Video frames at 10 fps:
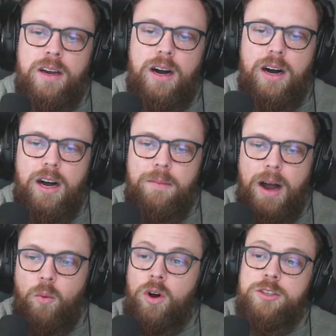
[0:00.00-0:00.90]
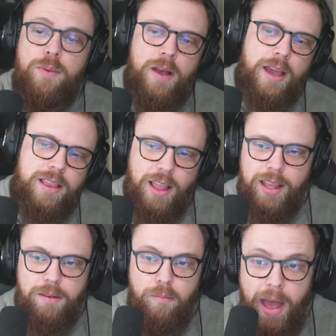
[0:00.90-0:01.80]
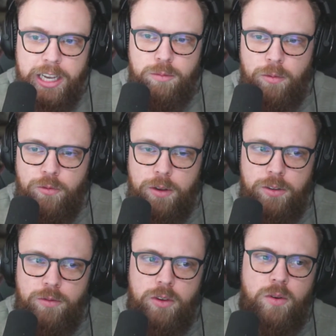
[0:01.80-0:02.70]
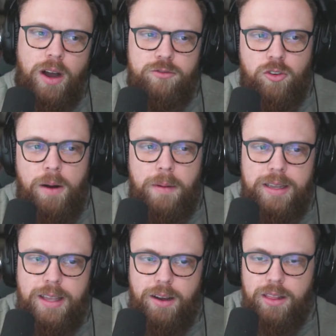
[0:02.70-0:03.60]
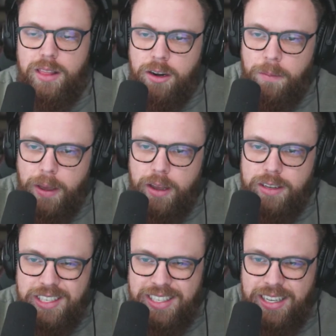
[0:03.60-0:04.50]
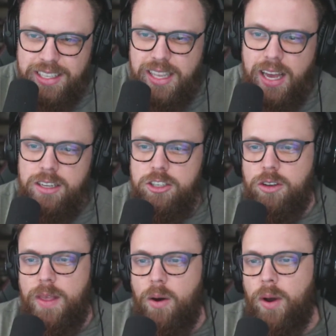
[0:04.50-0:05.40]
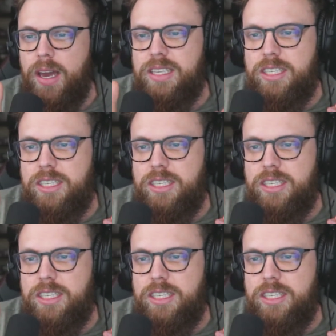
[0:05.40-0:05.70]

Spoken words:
I was playing at like the maximum field of view. I've dropped mine down a little bit since then. So that way